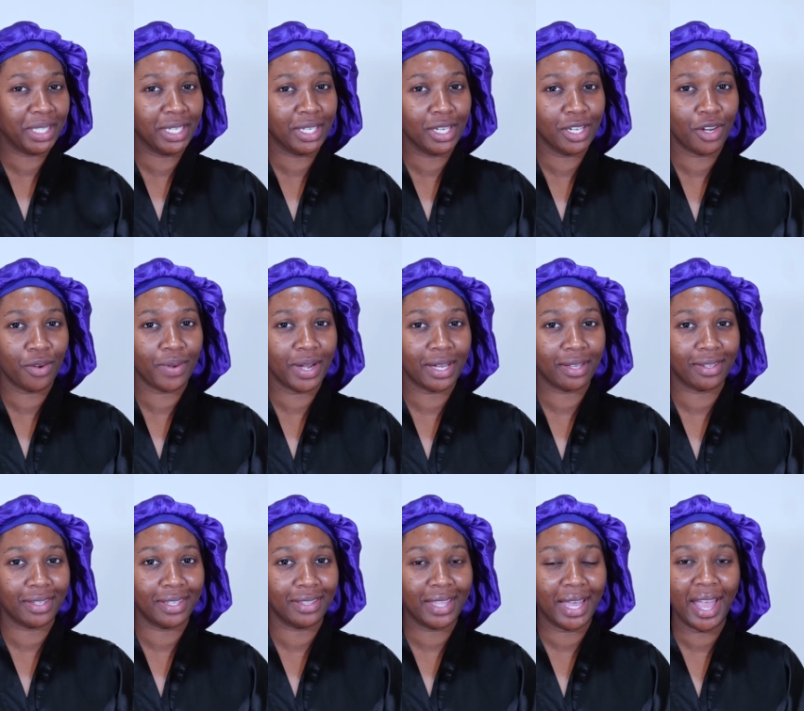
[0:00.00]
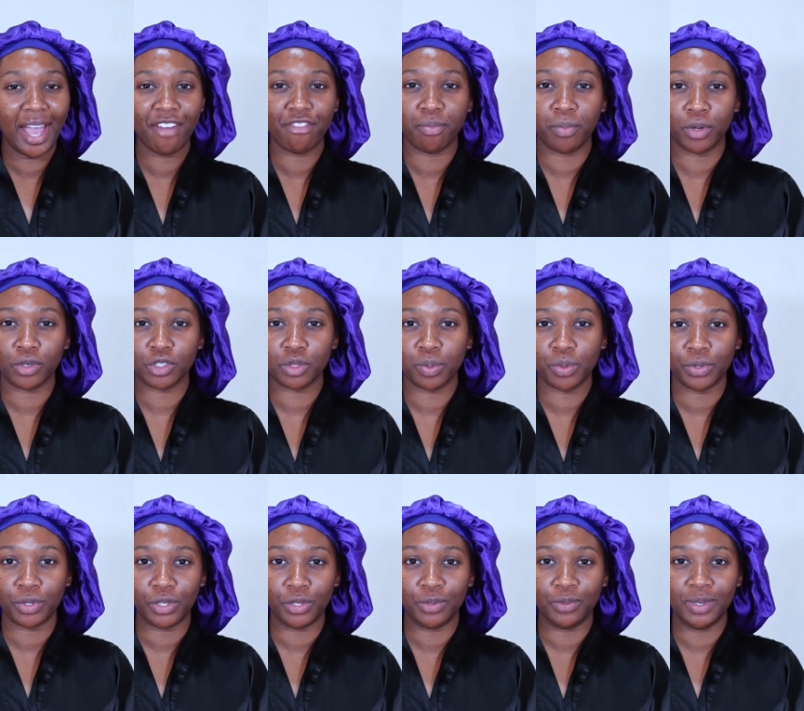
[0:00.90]
thinking correctly, they have
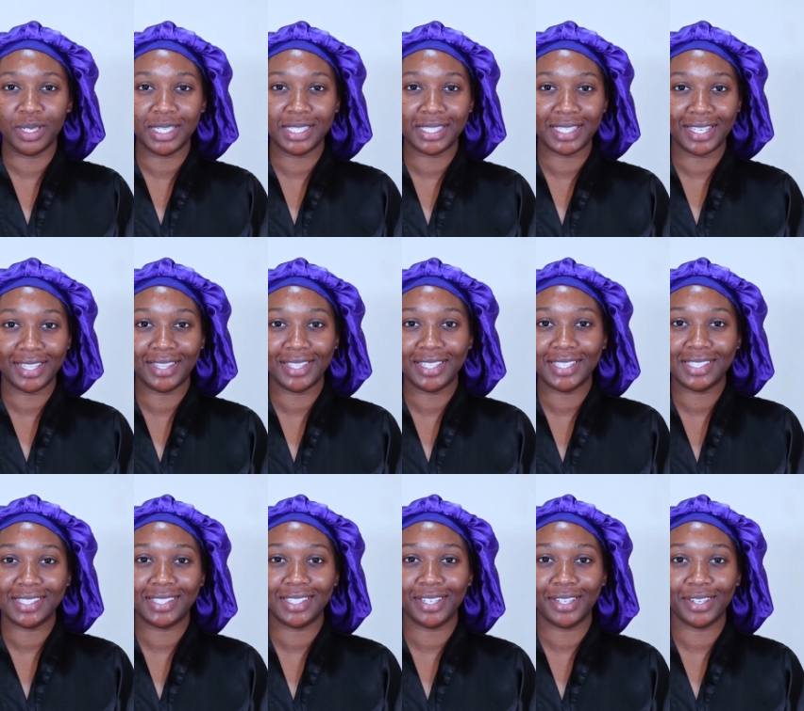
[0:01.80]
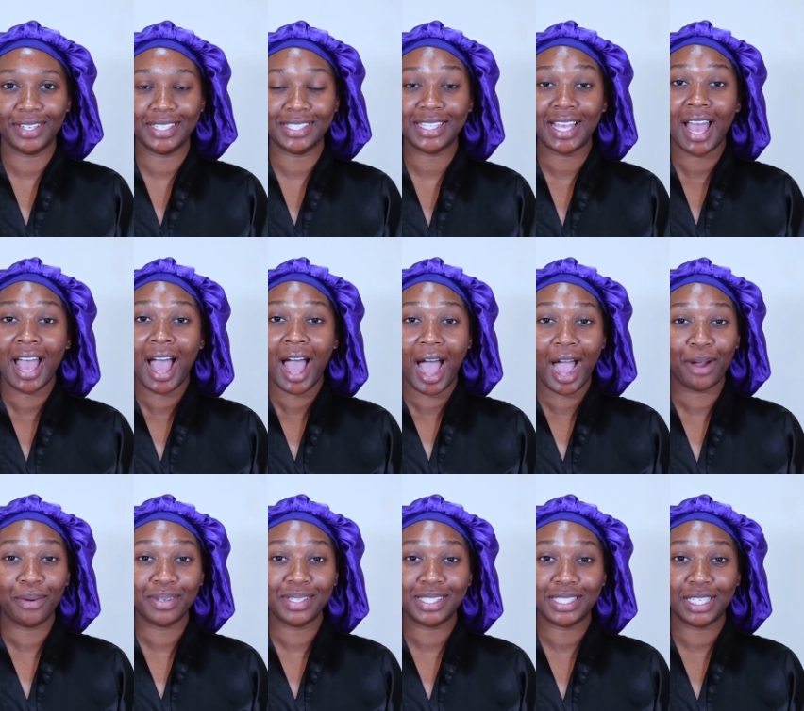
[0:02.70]
multiple units in this series.
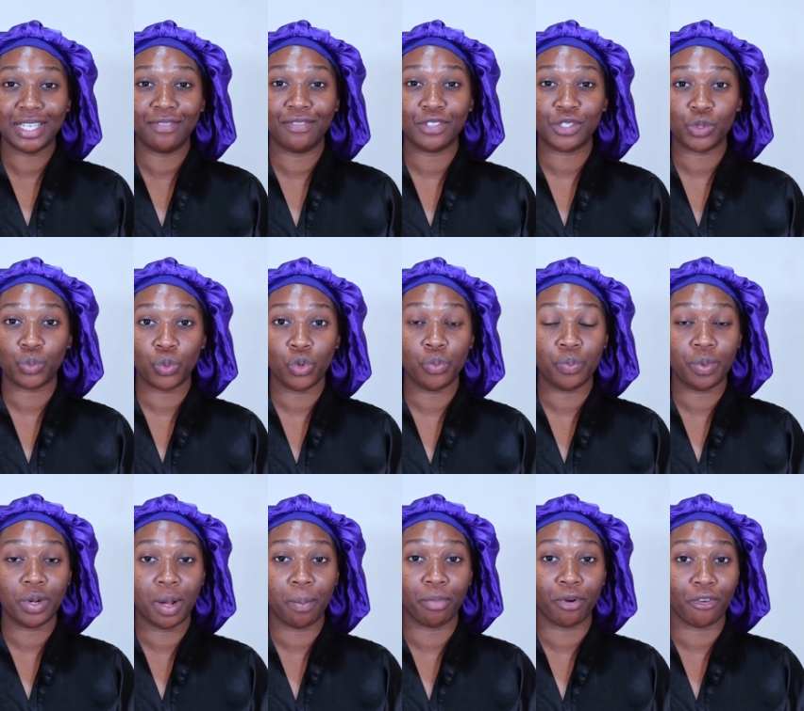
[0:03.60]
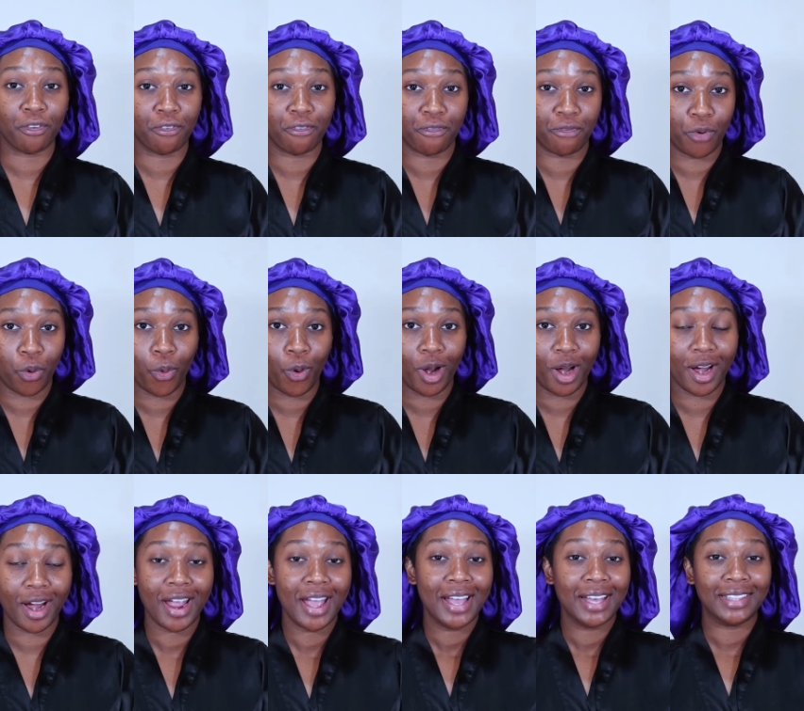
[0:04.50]
I received swoop number four.
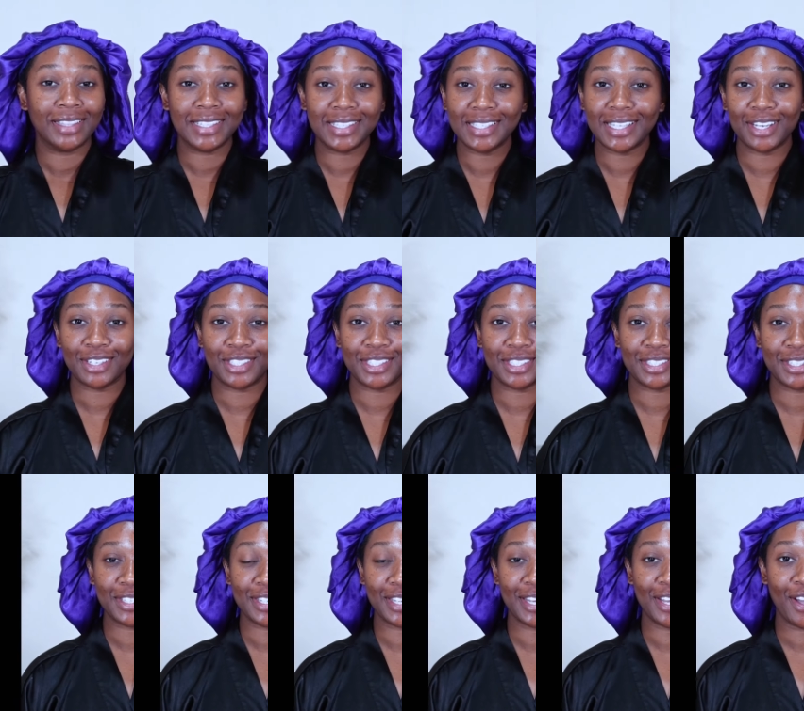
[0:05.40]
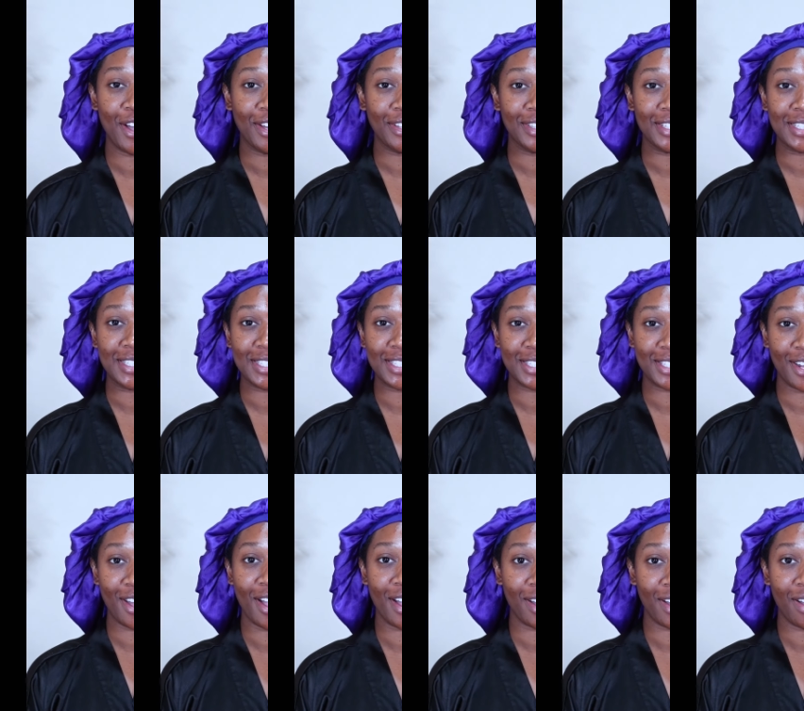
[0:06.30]
This is how she's looking on the
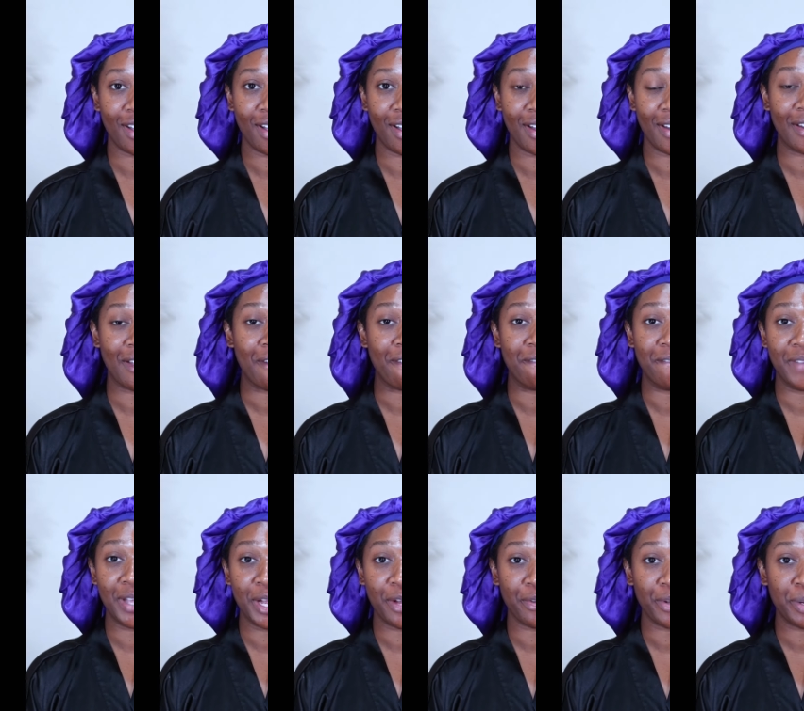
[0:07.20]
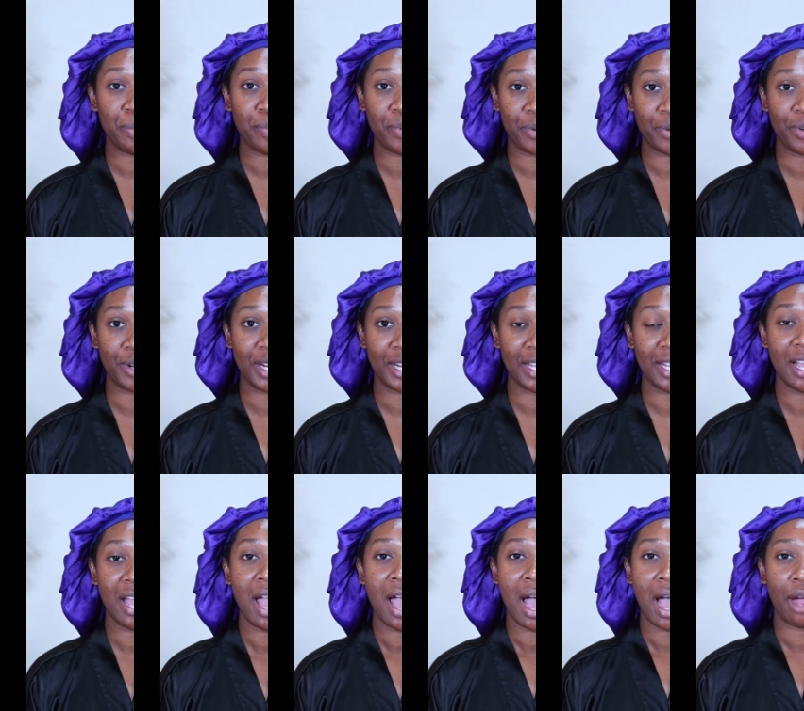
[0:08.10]
stock card. Very
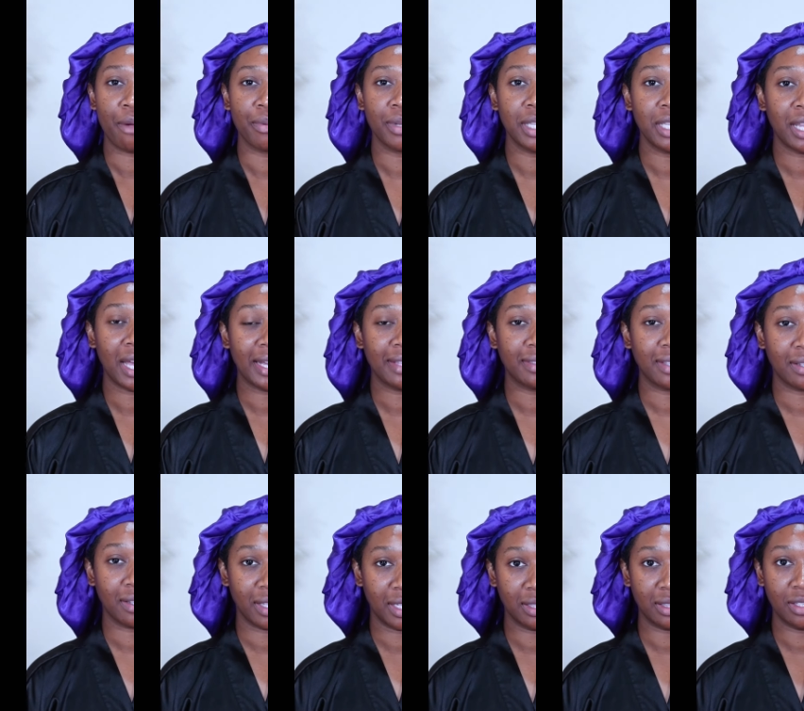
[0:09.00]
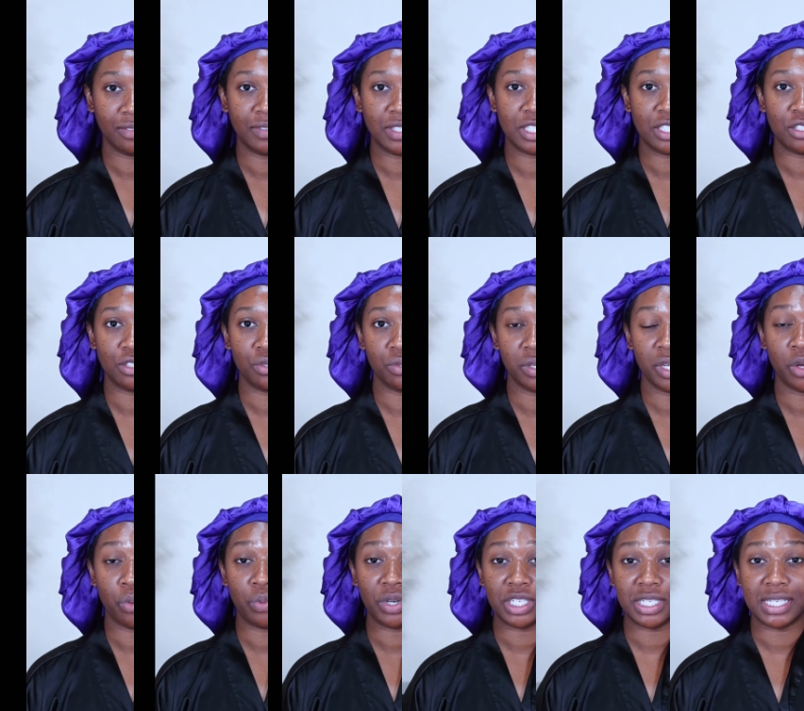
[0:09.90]
pretty. I really like the length of this
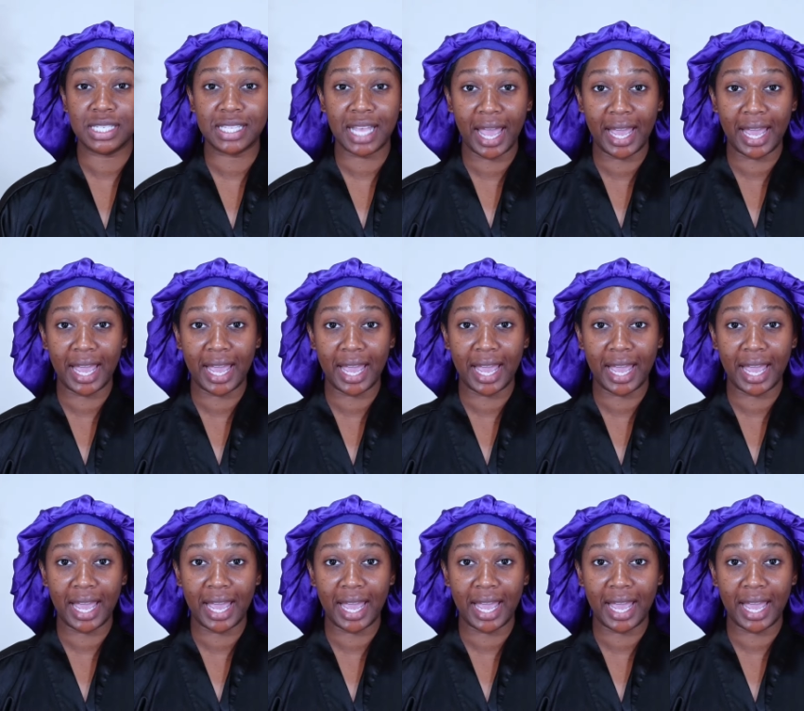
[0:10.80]
unit, which is